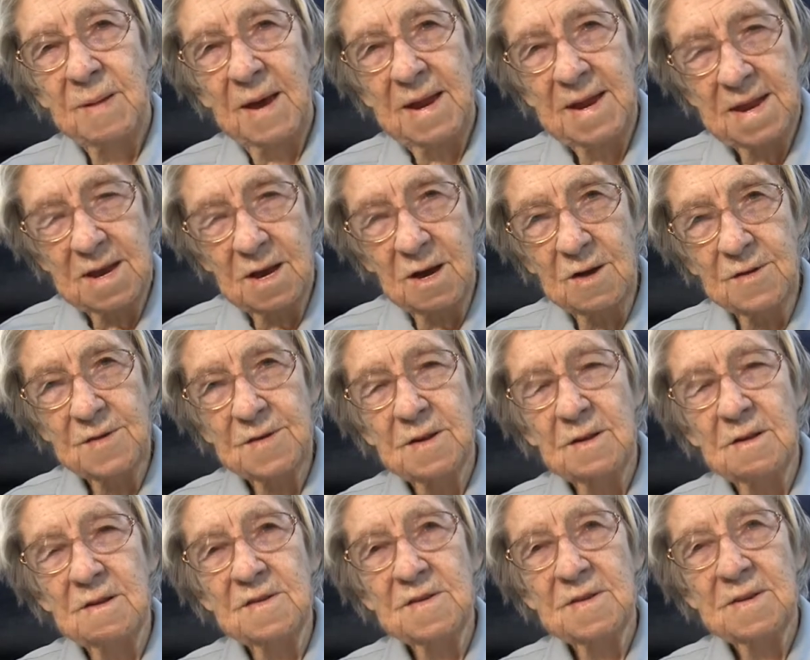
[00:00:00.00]

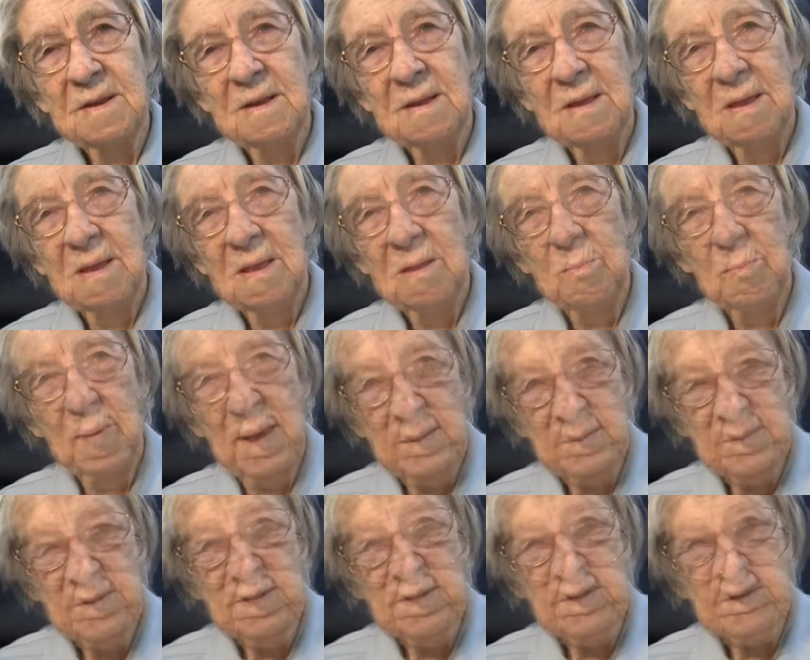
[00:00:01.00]
Pentecostals,
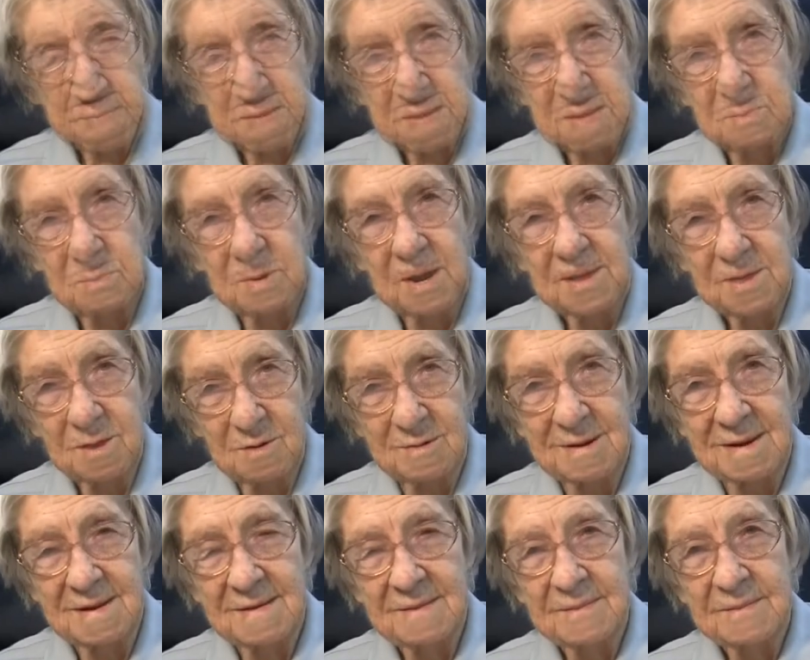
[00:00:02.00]
Baptists,
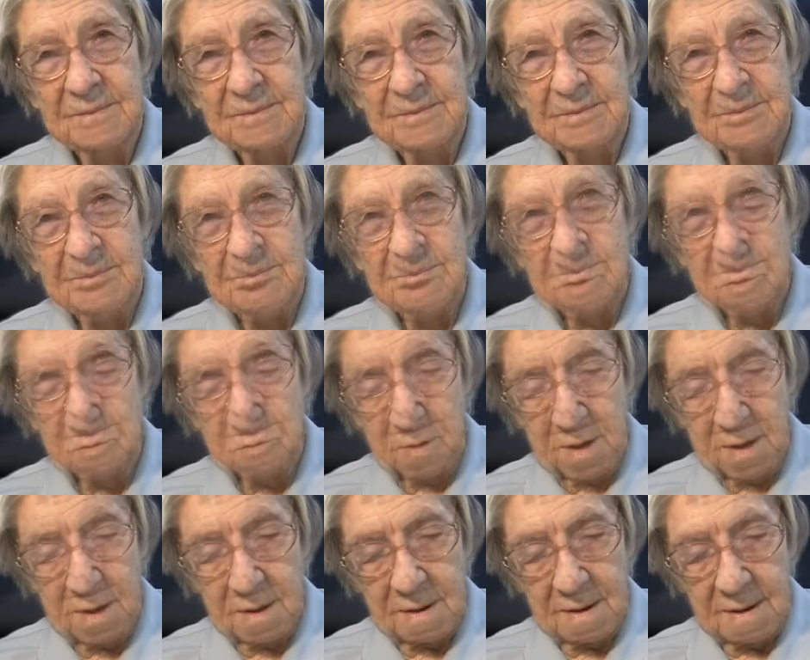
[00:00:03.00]
brethren.
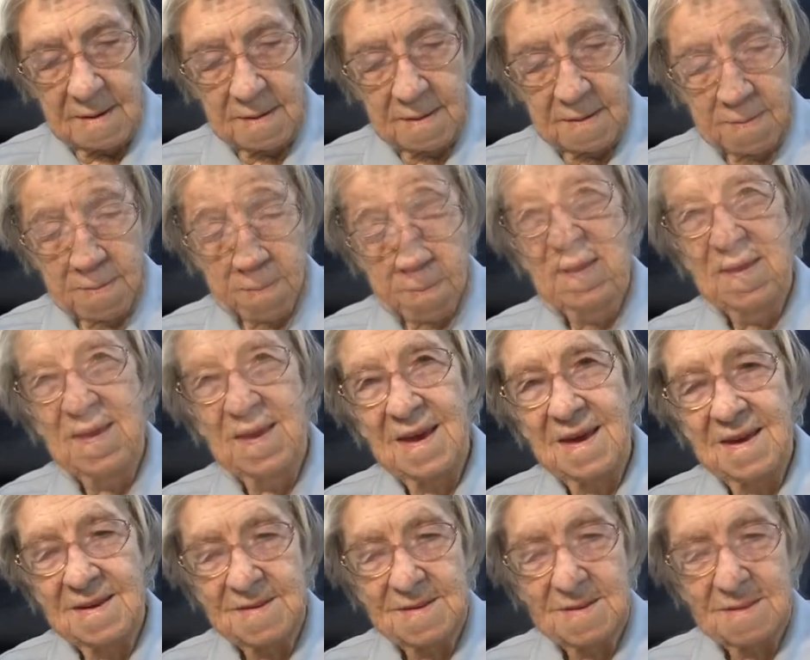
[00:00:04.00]
Control.
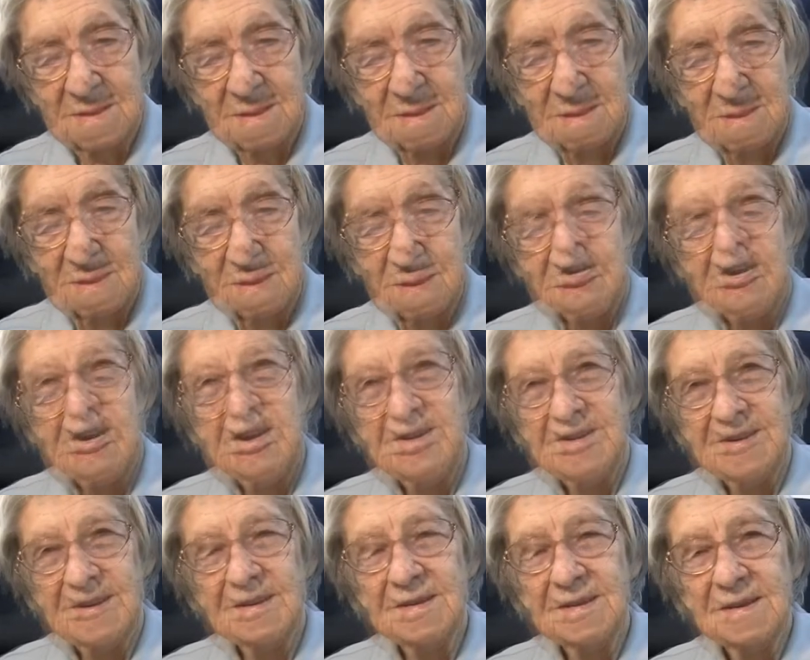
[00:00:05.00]
Yes,
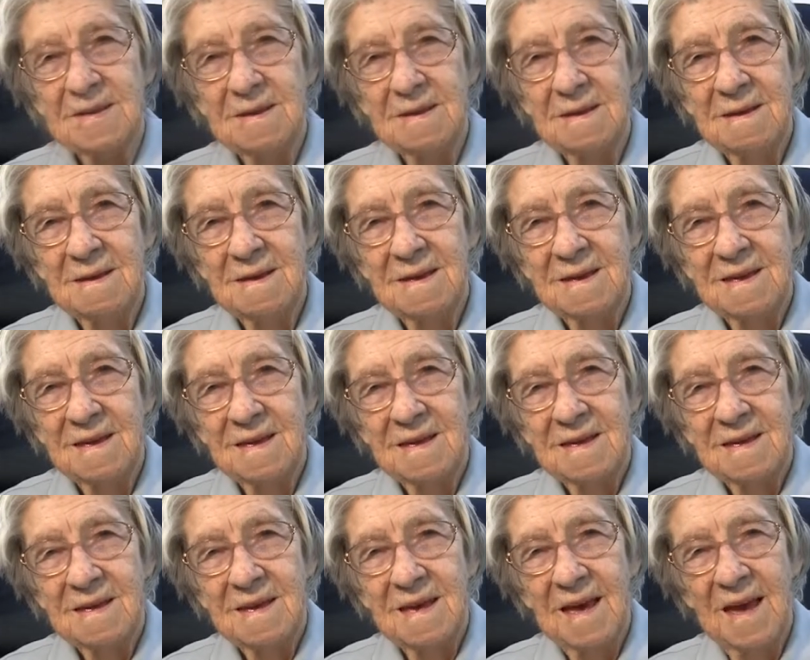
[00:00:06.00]
Jesus
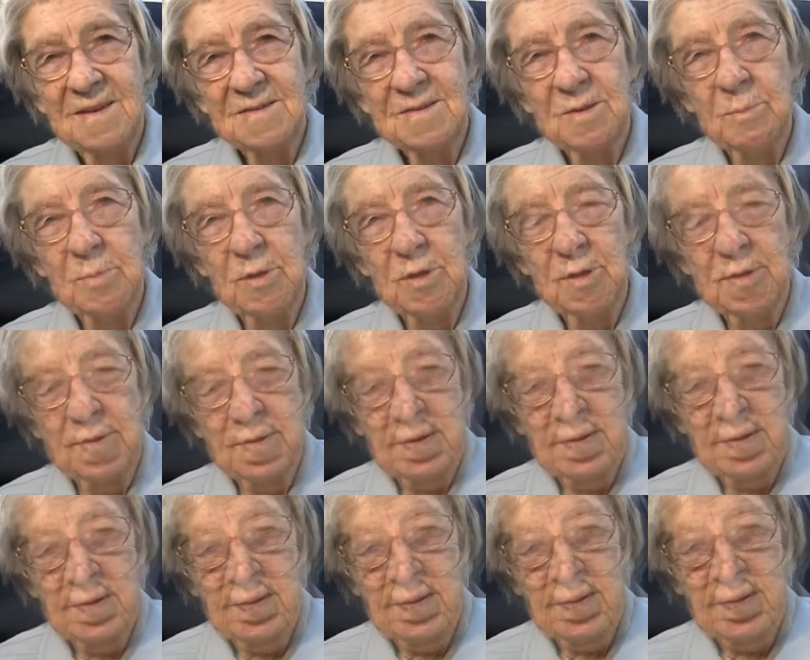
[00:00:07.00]
has a
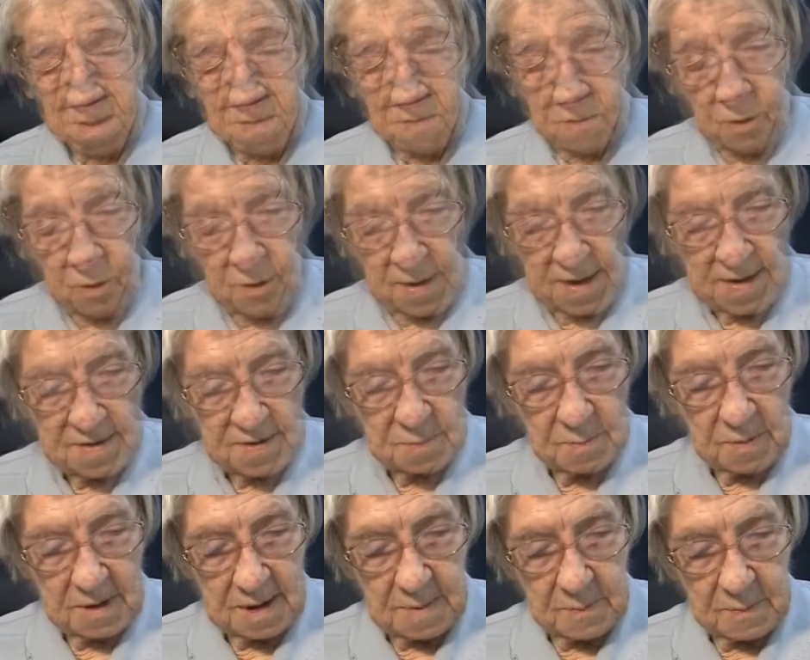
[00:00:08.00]
burden for
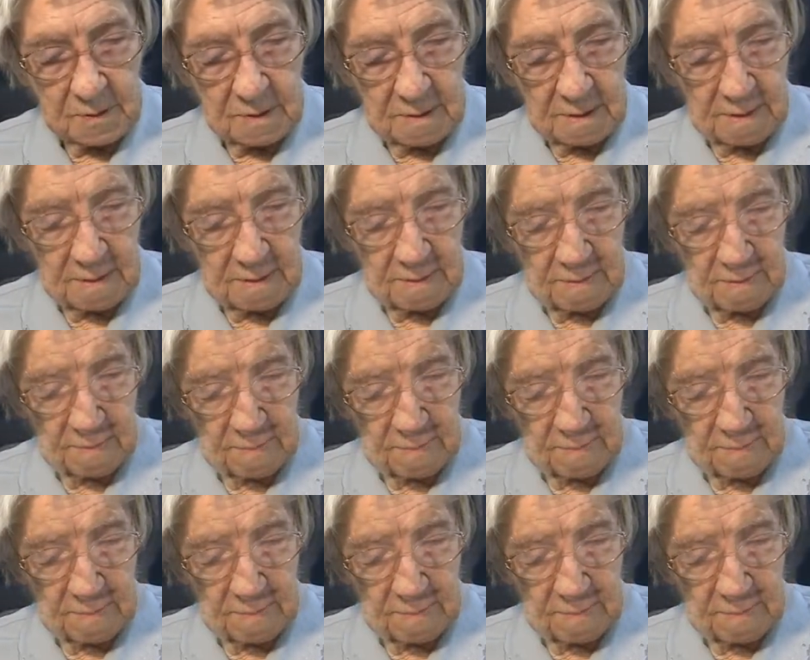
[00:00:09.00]
his people.